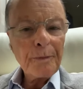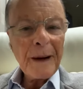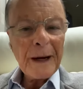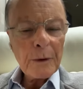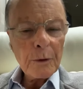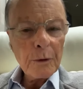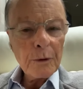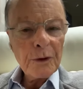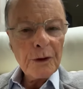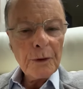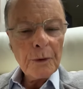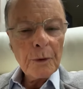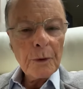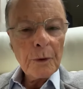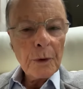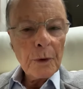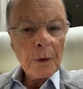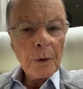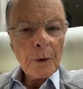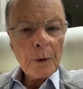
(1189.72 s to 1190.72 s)
for the
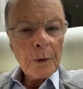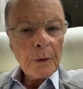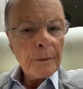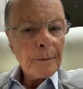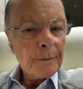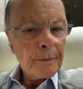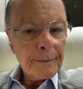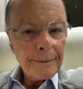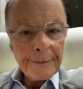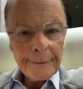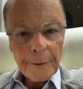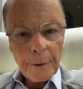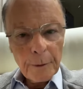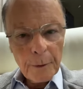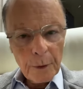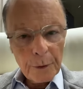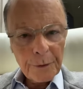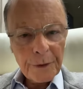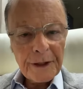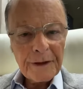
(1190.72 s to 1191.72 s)
world
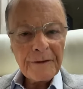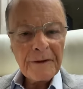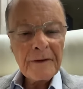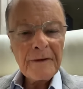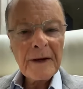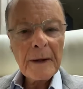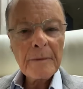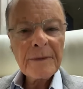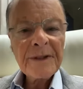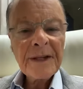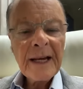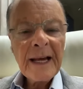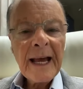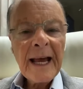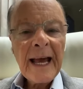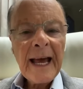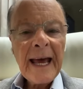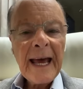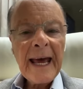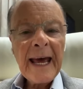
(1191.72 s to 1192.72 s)

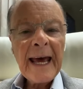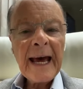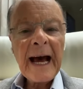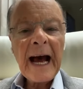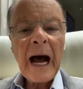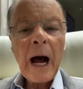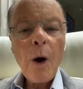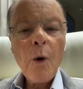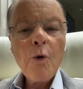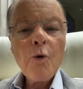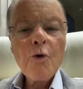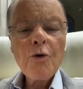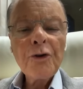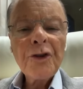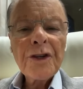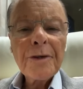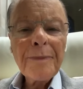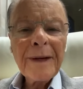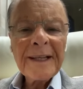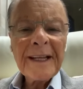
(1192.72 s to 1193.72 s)
we live in,
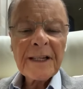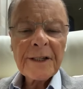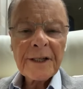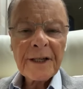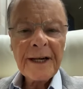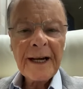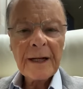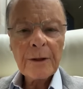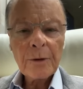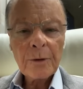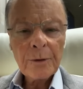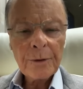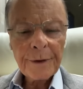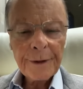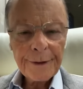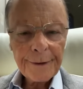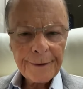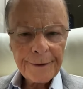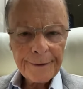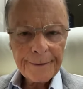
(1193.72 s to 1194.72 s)
you are the
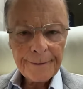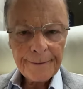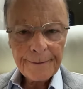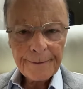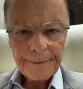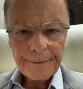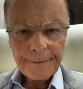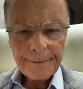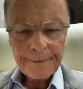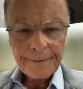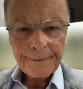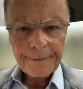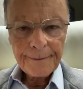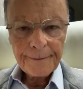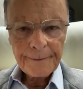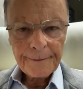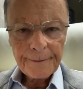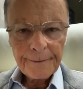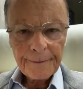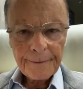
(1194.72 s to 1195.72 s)
last of all
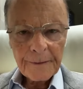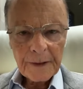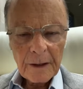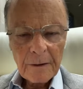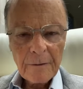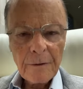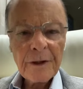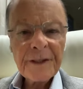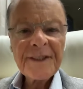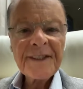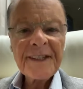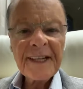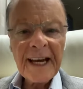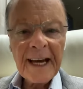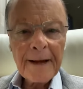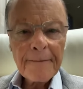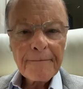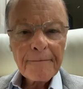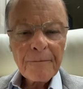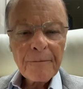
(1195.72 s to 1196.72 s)
human beings,
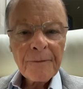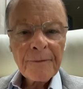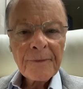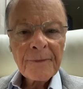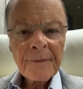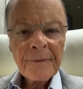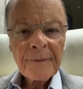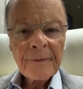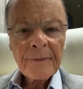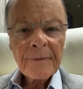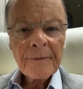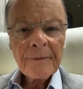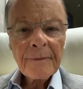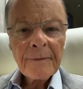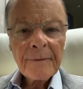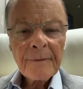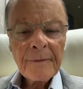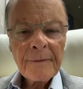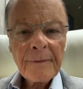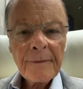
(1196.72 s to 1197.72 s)
the worst.
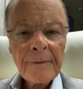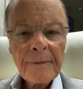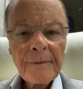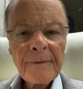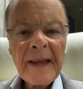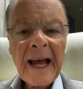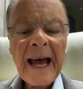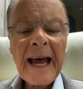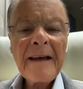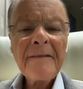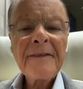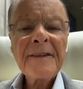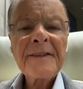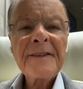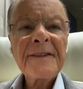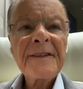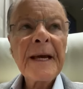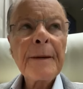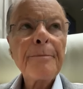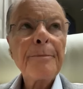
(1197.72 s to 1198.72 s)

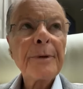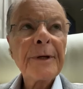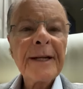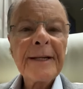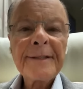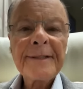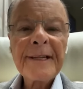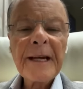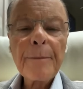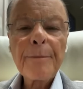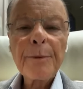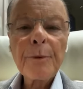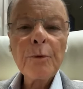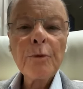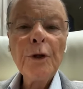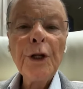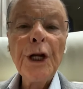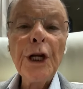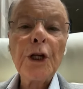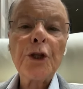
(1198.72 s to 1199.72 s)
You are
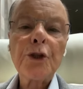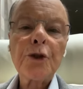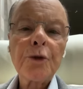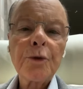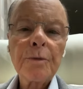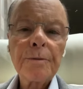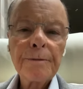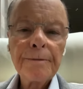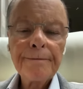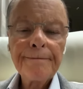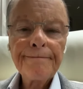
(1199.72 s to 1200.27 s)
like perhaps